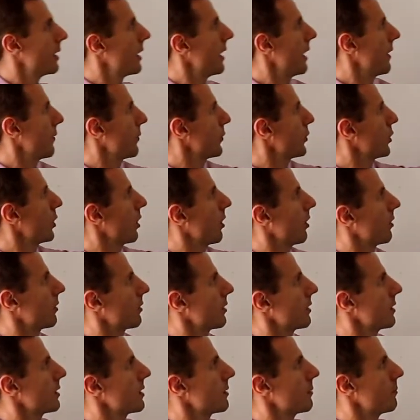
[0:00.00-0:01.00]
and you
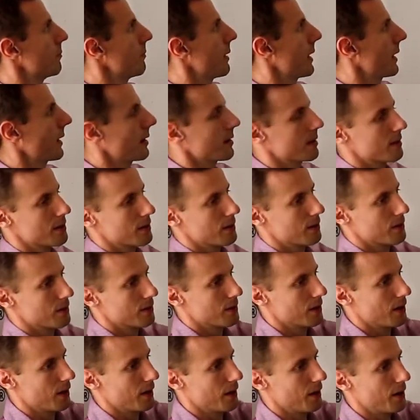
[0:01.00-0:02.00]
only make
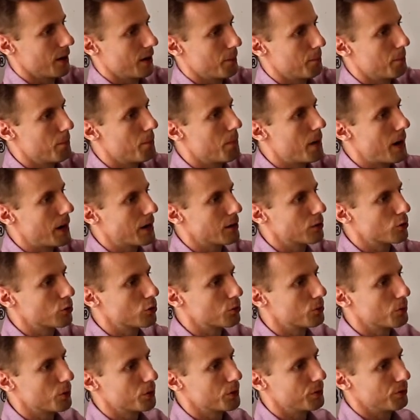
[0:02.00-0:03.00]
a
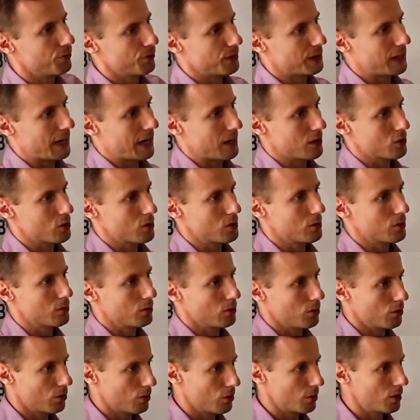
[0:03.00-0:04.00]
minor modification
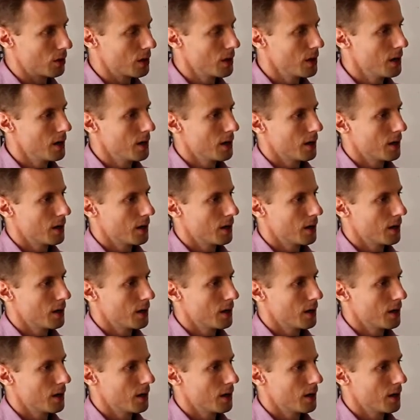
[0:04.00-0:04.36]
to your